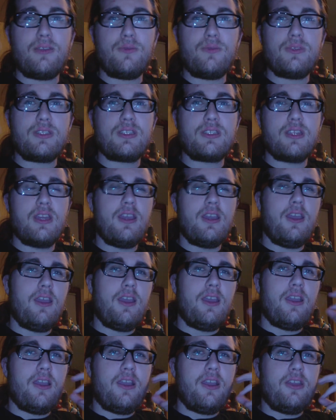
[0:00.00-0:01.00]
it was
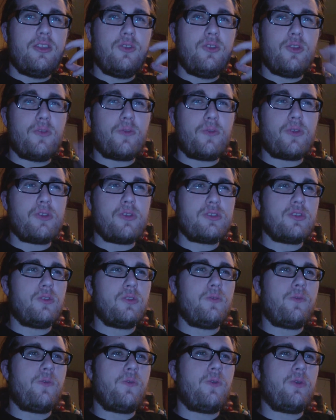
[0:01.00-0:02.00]

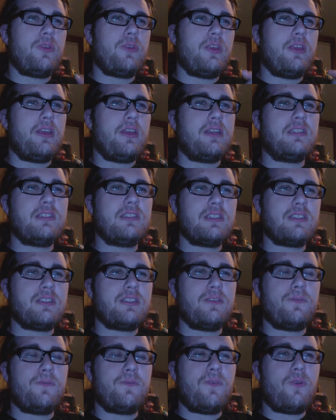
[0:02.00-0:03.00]
universal for the
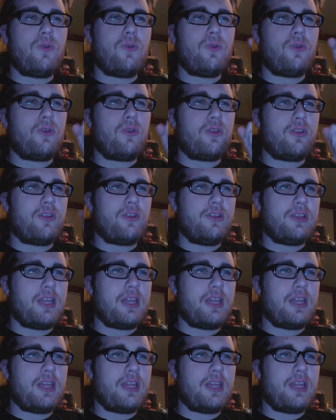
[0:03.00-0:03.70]
N64,